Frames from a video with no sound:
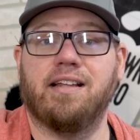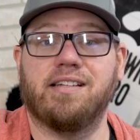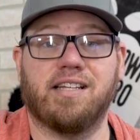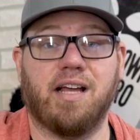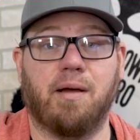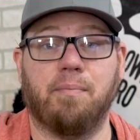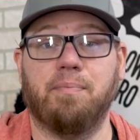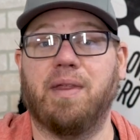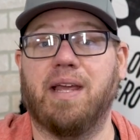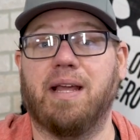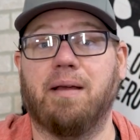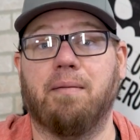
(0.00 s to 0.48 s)

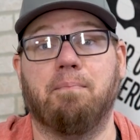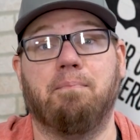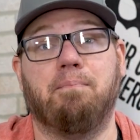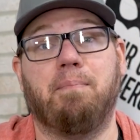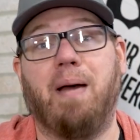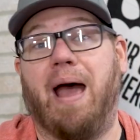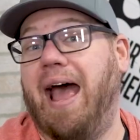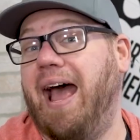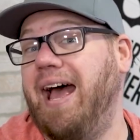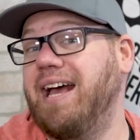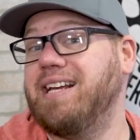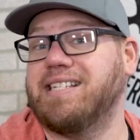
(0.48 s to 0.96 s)
something
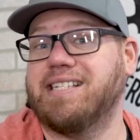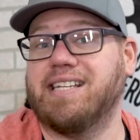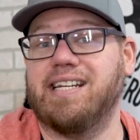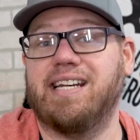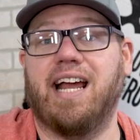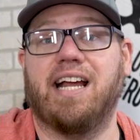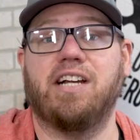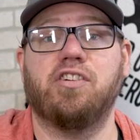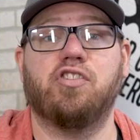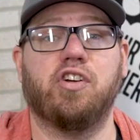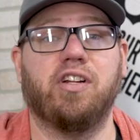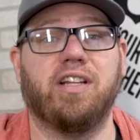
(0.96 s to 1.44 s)
past
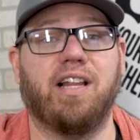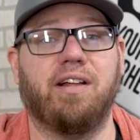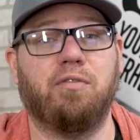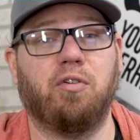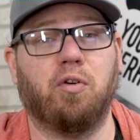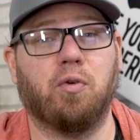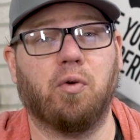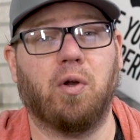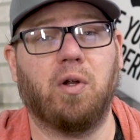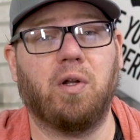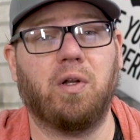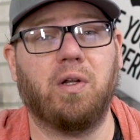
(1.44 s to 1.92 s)
an
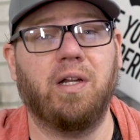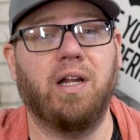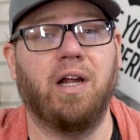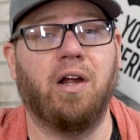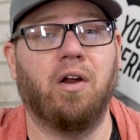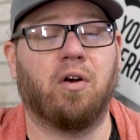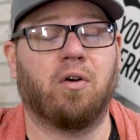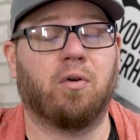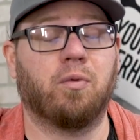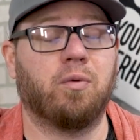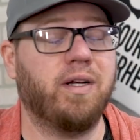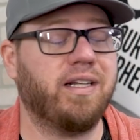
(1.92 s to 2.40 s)
entry-level role
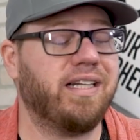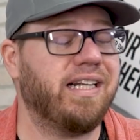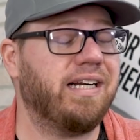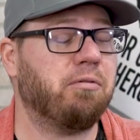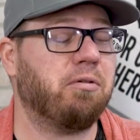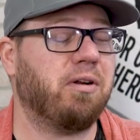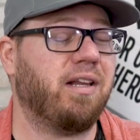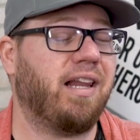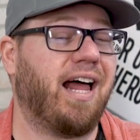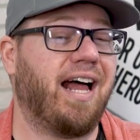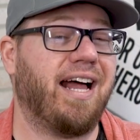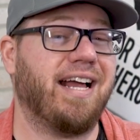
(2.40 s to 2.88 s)
really
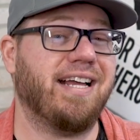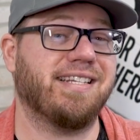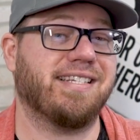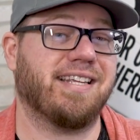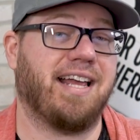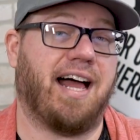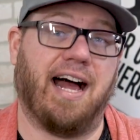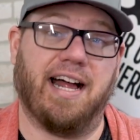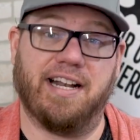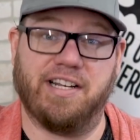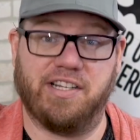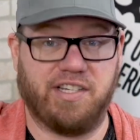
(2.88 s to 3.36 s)
relies
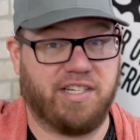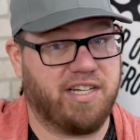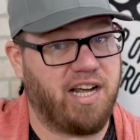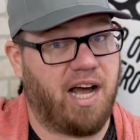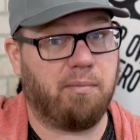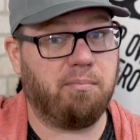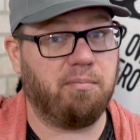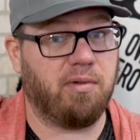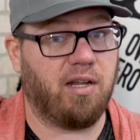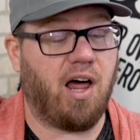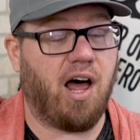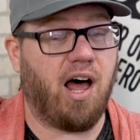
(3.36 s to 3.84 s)
on
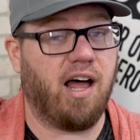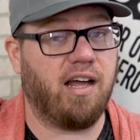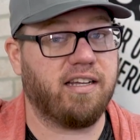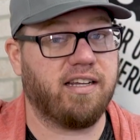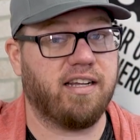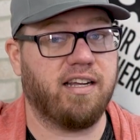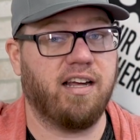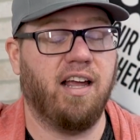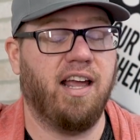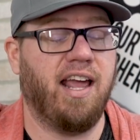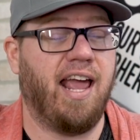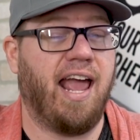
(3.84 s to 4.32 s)
dumb
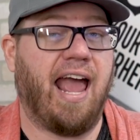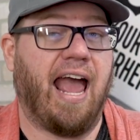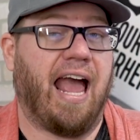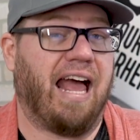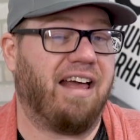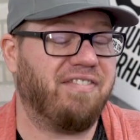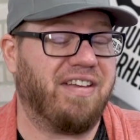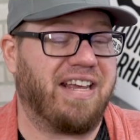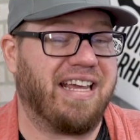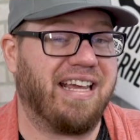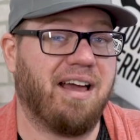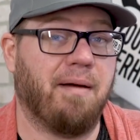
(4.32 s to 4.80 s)
luck,
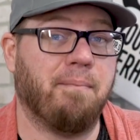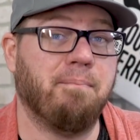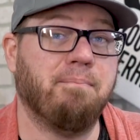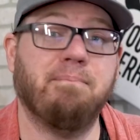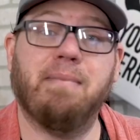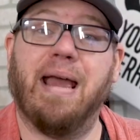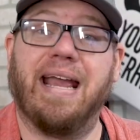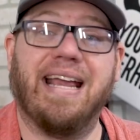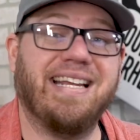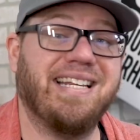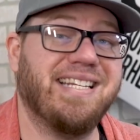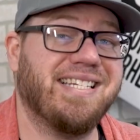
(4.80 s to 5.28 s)
having
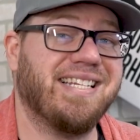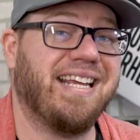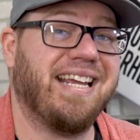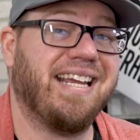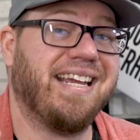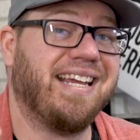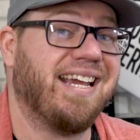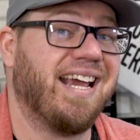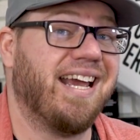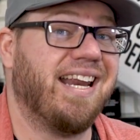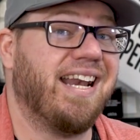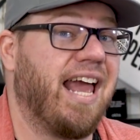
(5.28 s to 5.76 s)

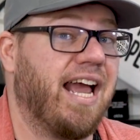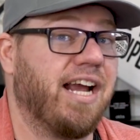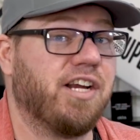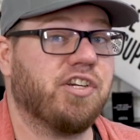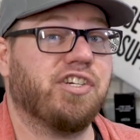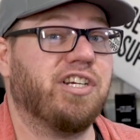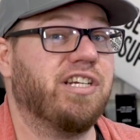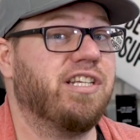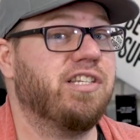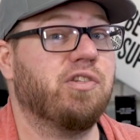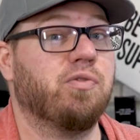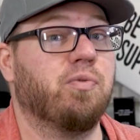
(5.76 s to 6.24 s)
amazing
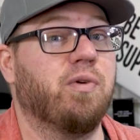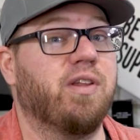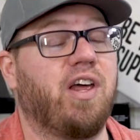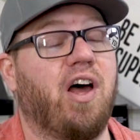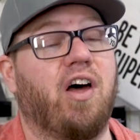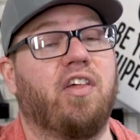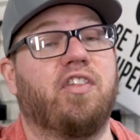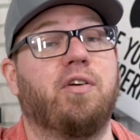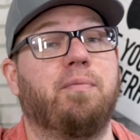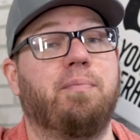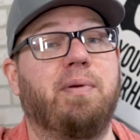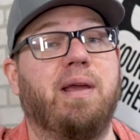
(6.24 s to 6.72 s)
connections with
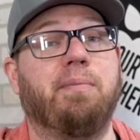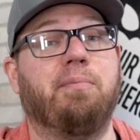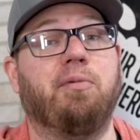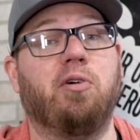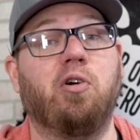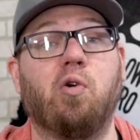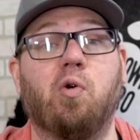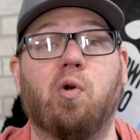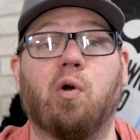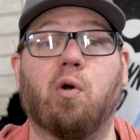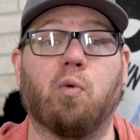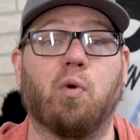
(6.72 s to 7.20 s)
other
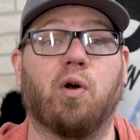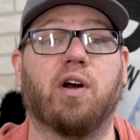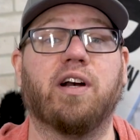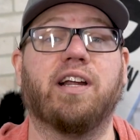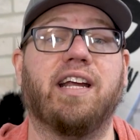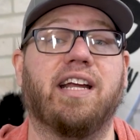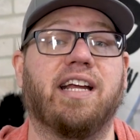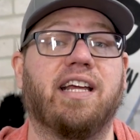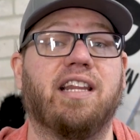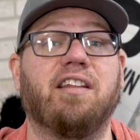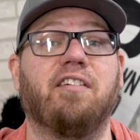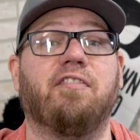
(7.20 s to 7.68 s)
people who are
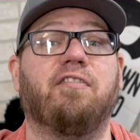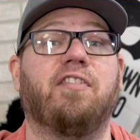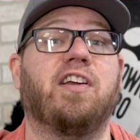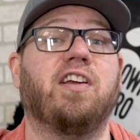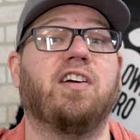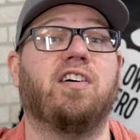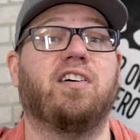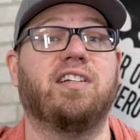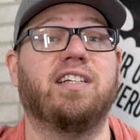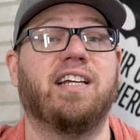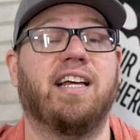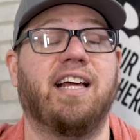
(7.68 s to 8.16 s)
working in the
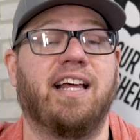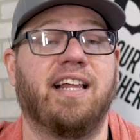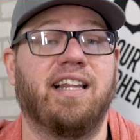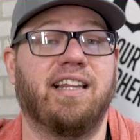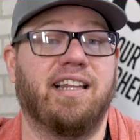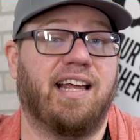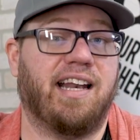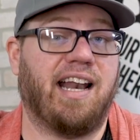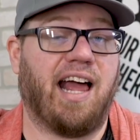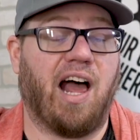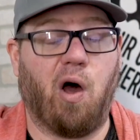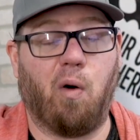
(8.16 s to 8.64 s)
field
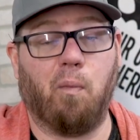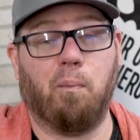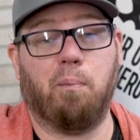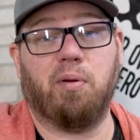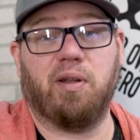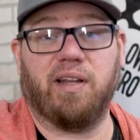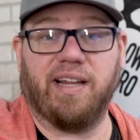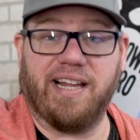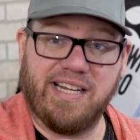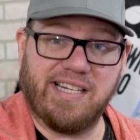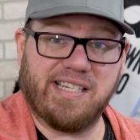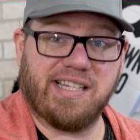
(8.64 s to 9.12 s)
that help
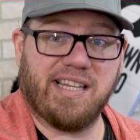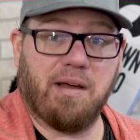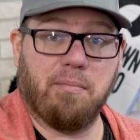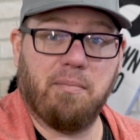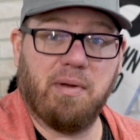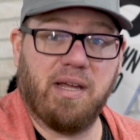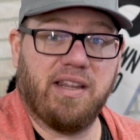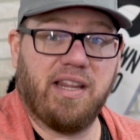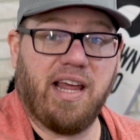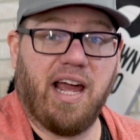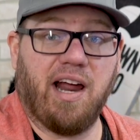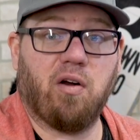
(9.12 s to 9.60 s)
place
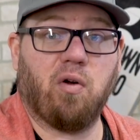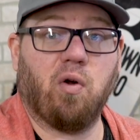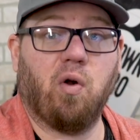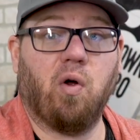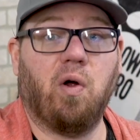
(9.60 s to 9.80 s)
them in that